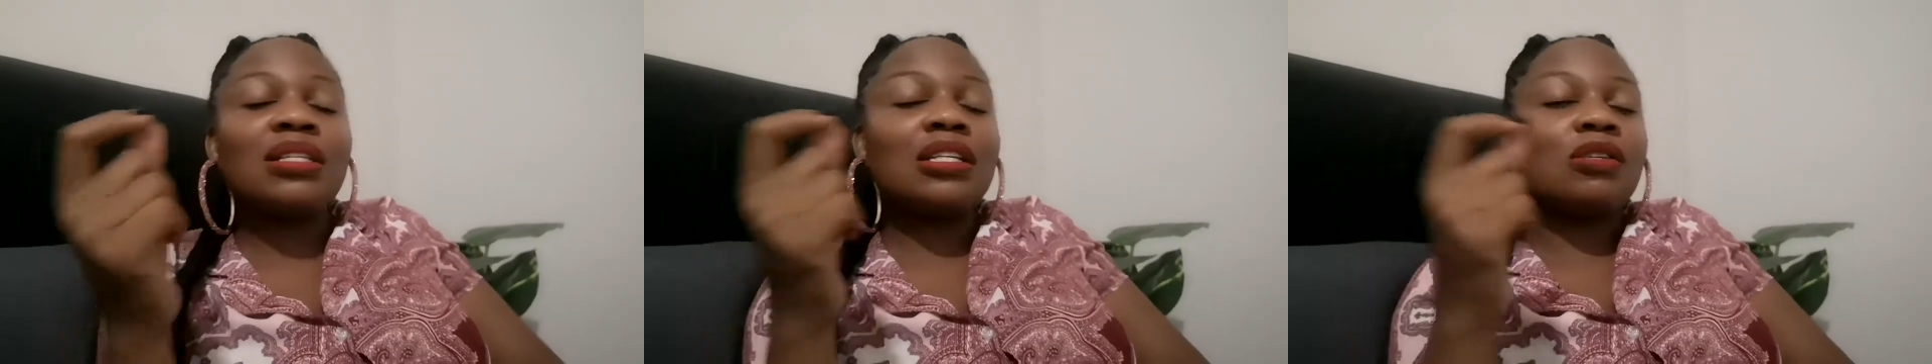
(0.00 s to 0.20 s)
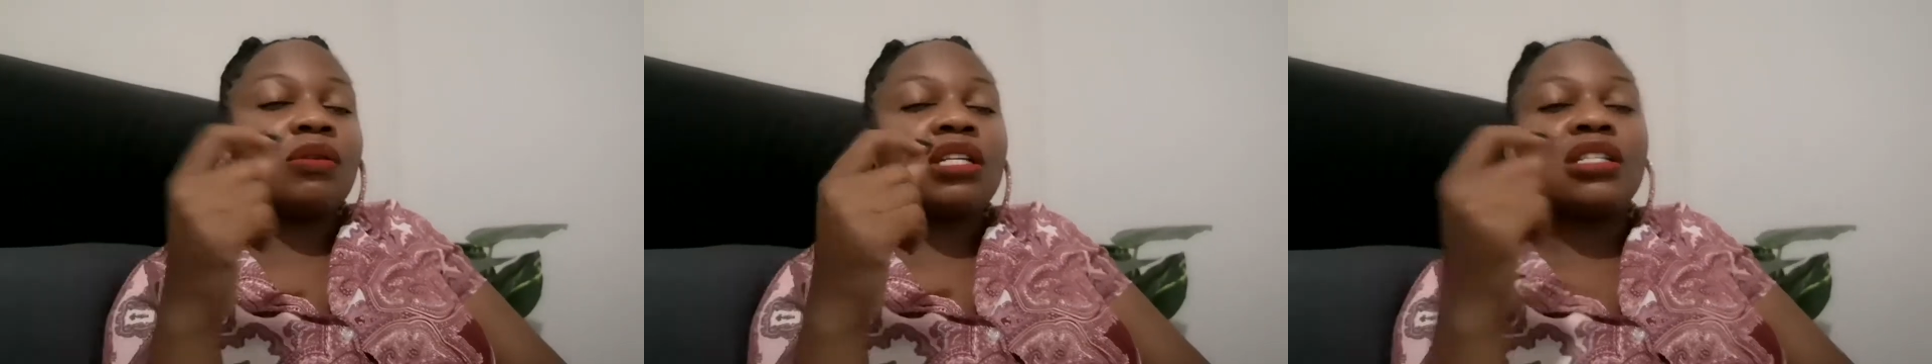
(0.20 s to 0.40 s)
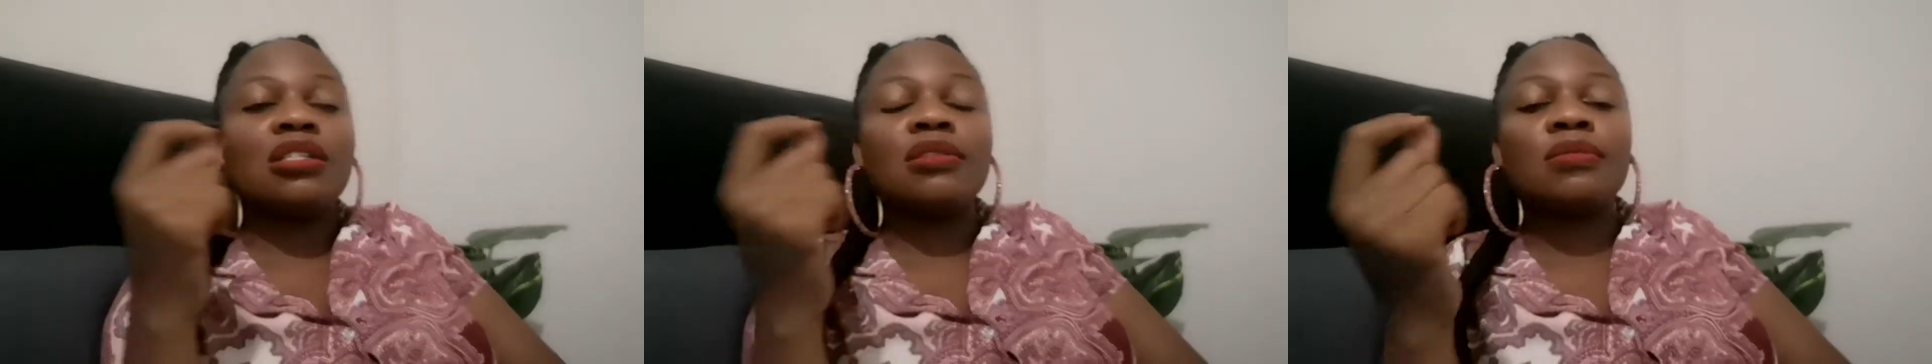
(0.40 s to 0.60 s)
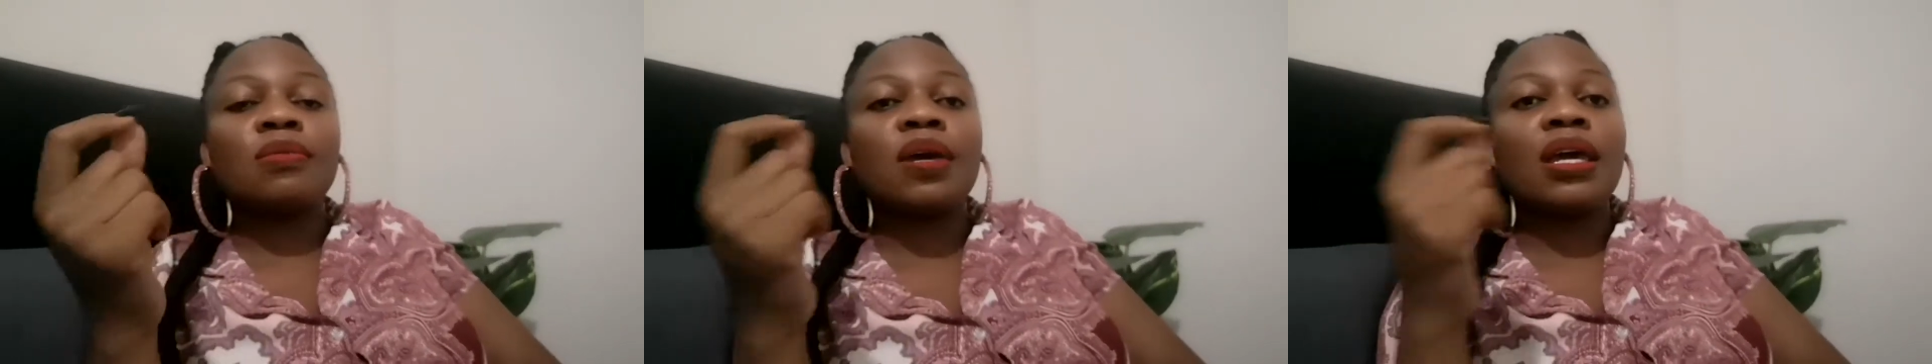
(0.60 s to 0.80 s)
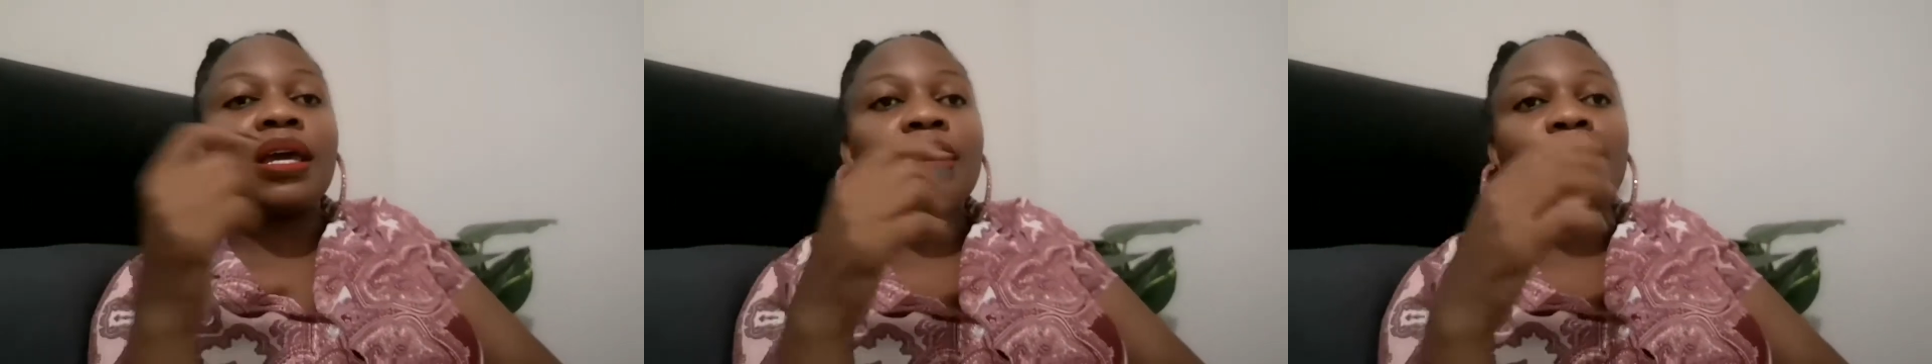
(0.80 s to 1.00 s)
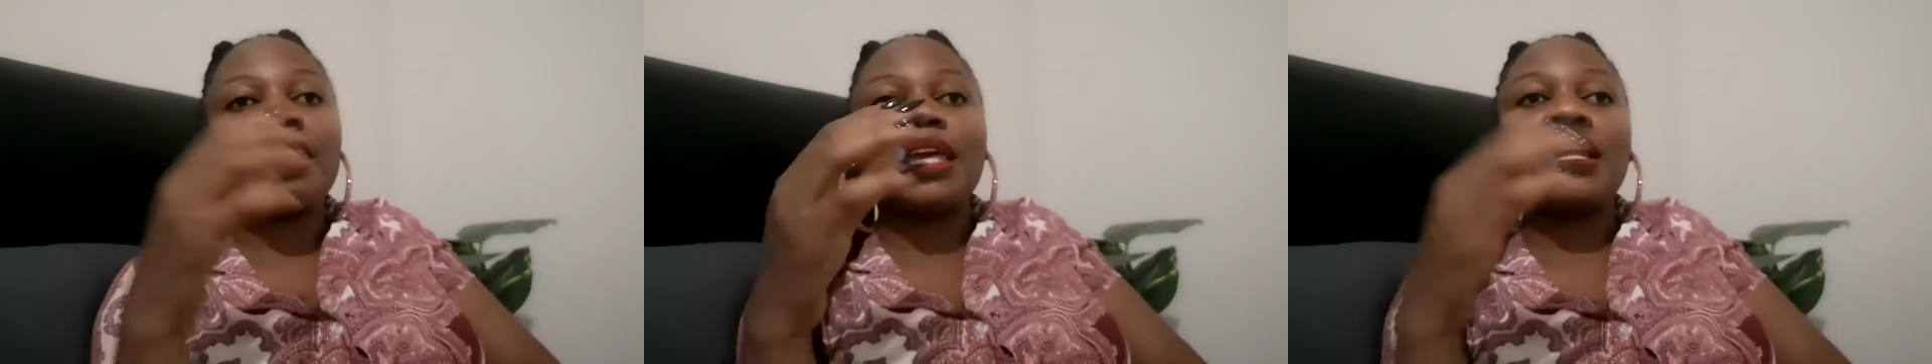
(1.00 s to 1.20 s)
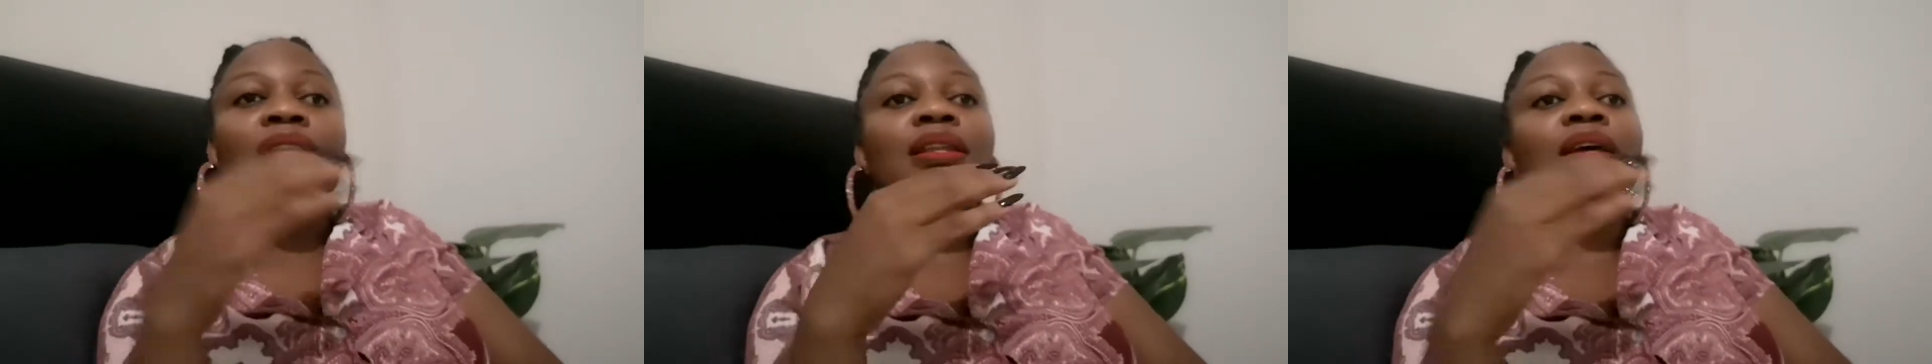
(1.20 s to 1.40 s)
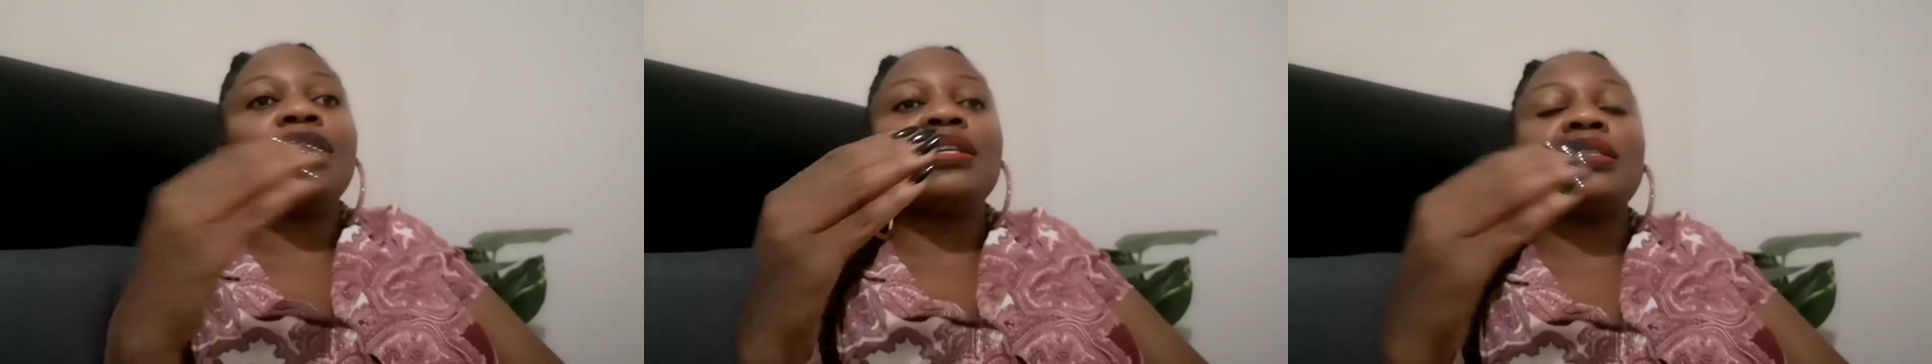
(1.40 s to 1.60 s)
situations where we
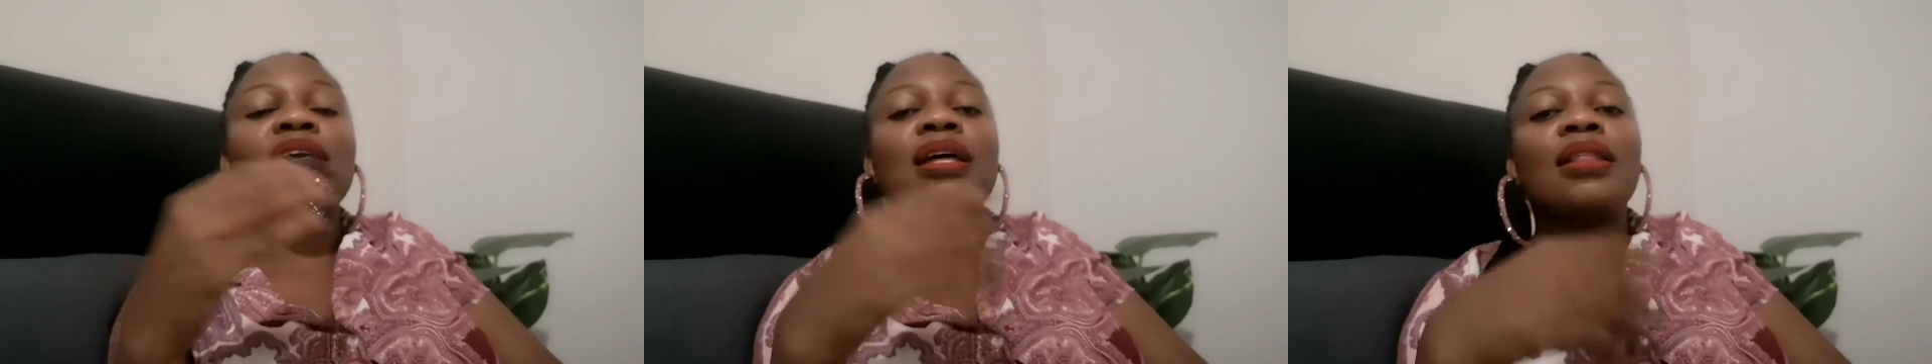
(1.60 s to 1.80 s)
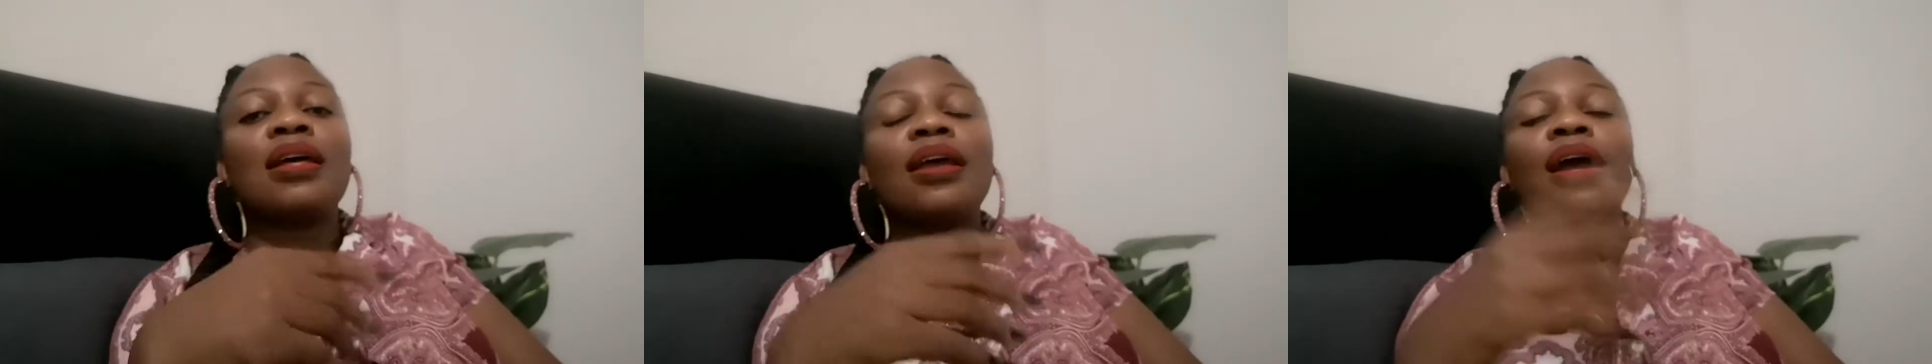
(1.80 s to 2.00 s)
can tell each other,